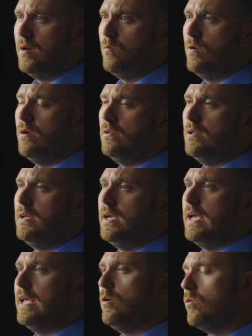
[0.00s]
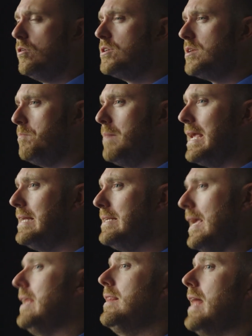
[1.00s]
Well, in order to
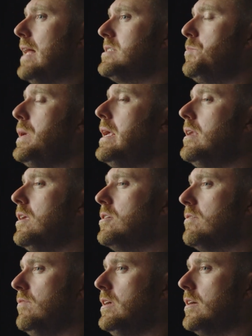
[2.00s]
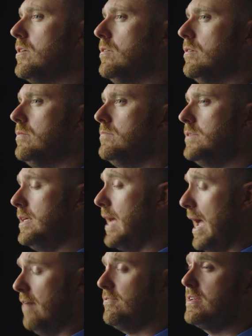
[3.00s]
maintain that speed in your vehicle, do you
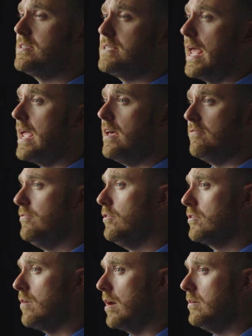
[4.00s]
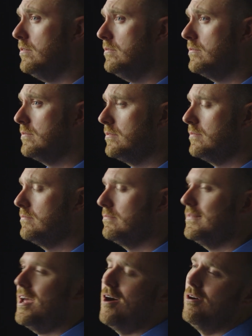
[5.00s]
have to stay at full throttle?
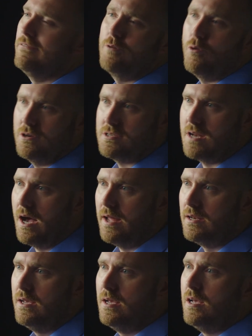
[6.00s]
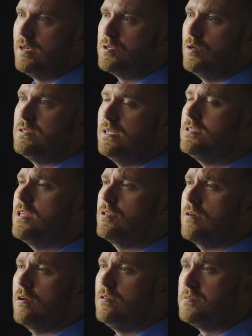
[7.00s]
No, of course not. So since the
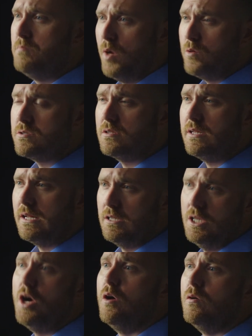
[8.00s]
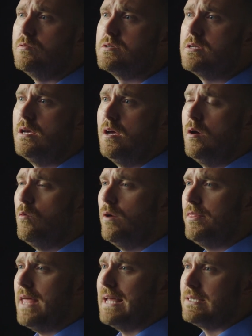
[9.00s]
throttle's mostly closed,
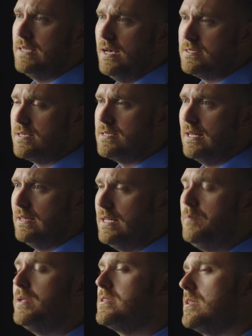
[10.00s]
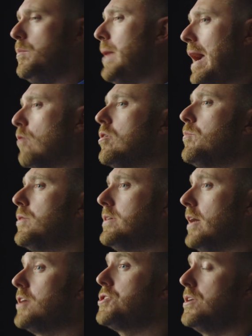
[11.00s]
what that does is it limits the power
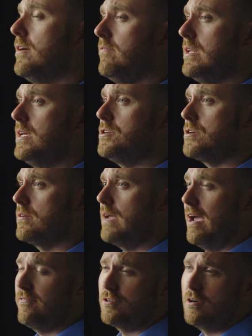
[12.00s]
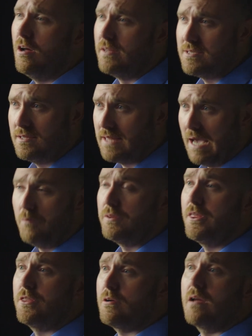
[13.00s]
production of the engine. After all, isn't that what
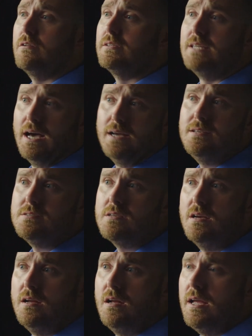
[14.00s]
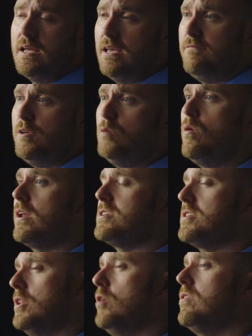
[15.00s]
the throttle does? If you want to
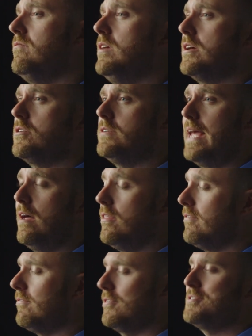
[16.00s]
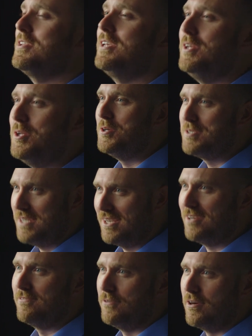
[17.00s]
slow the vehicle down, the first thing you is
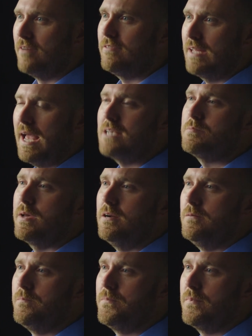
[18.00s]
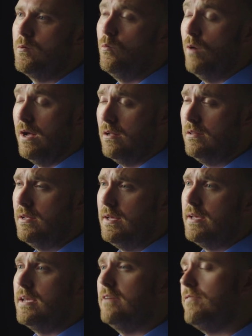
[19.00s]
take your foot off the gas pedal. Well,
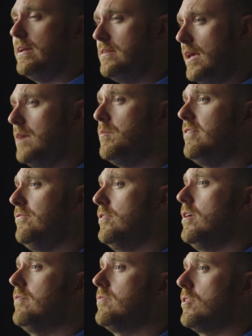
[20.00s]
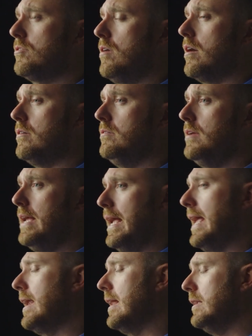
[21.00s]
if I take my foot off the throttle
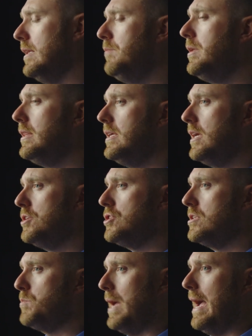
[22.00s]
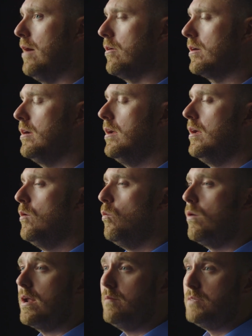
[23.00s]
and I limit the engine's power,
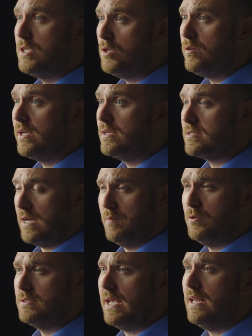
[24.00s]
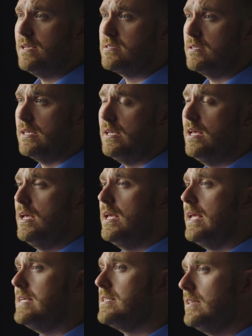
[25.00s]
what I'm doing simultaneously
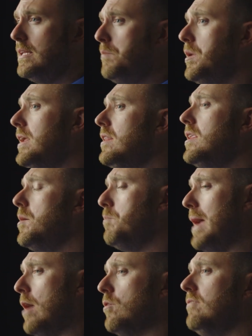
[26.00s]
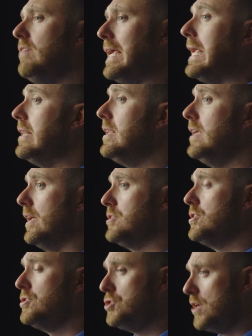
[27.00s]
is limiting the amount of heat the
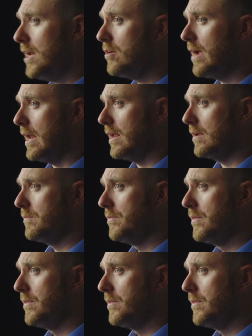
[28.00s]
engine's generating.